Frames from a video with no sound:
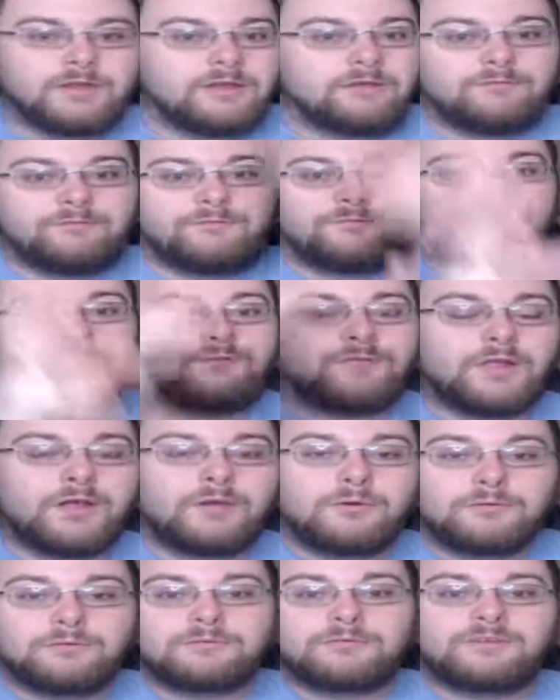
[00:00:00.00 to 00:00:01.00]

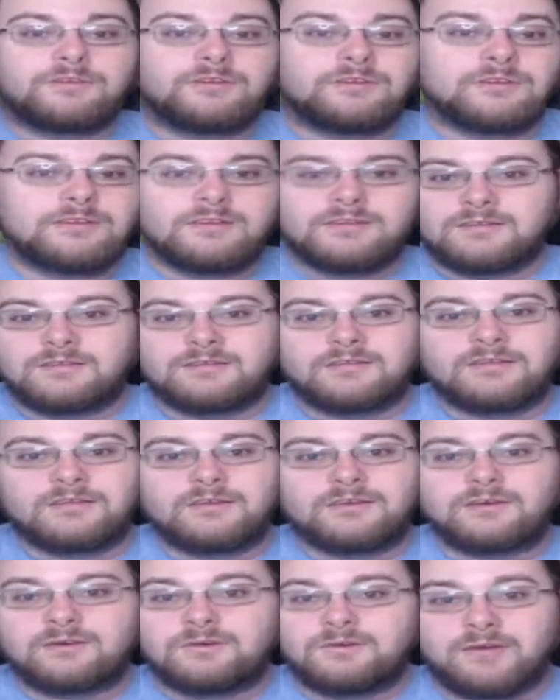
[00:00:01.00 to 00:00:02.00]
float, you
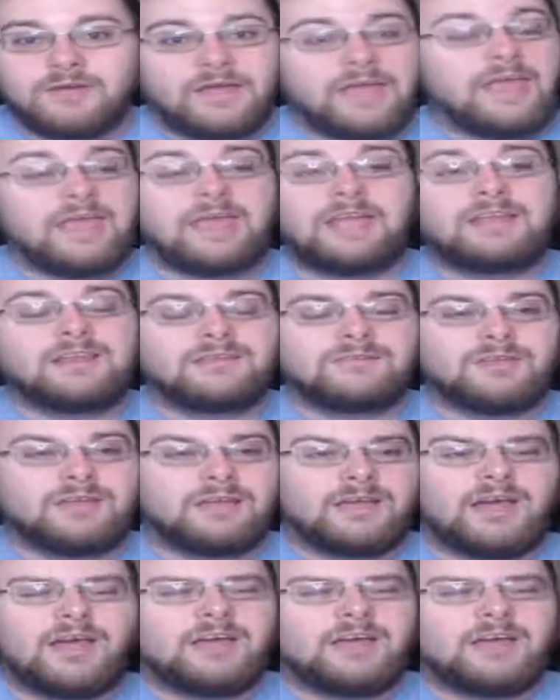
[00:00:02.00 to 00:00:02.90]
know, anything.